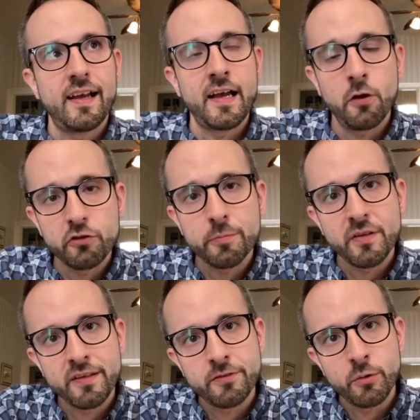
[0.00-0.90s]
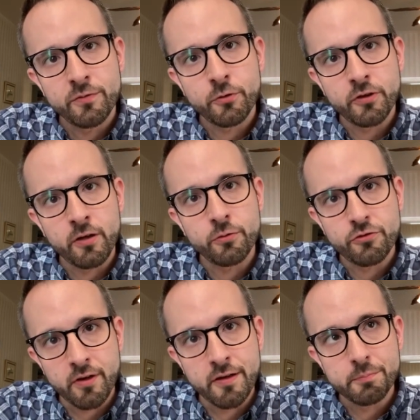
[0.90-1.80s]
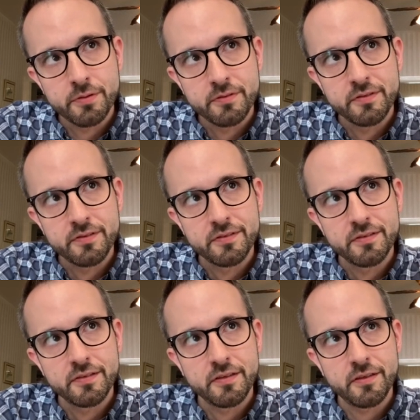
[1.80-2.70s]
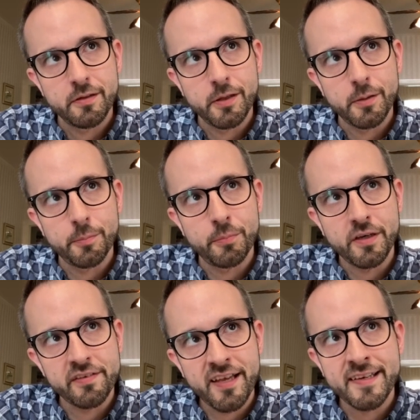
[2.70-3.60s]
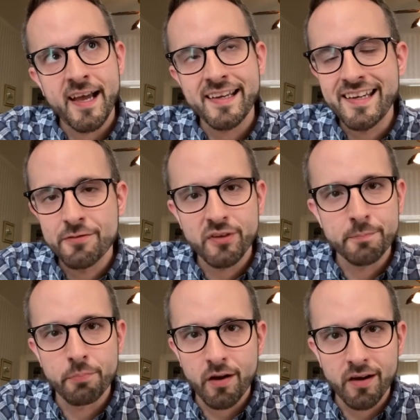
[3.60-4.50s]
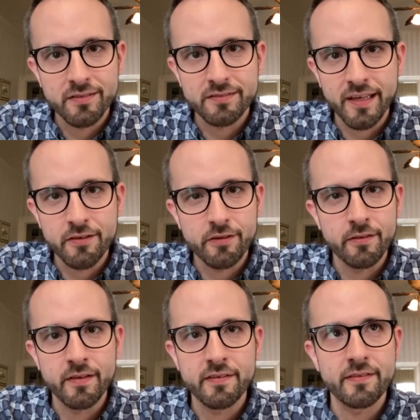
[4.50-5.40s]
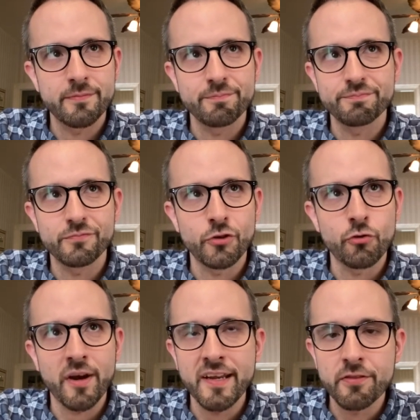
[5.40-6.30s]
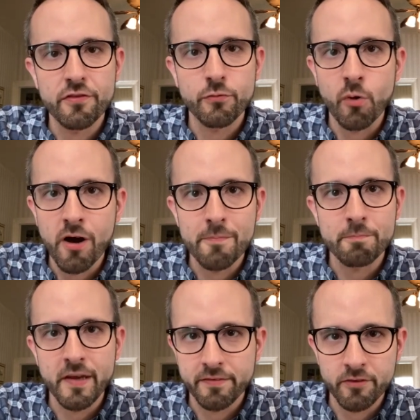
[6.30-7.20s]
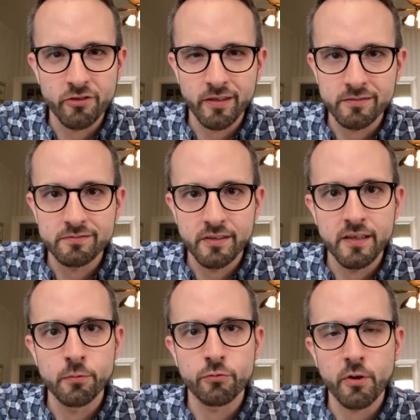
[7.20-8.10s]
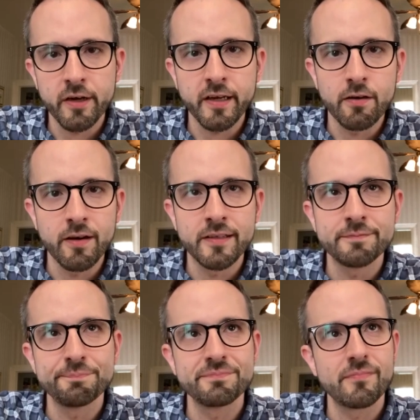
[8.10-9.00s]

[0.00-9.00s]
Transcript: I ultimately voted for Donald Trump because I naively bought into this drain the swamp messaging that he was running on.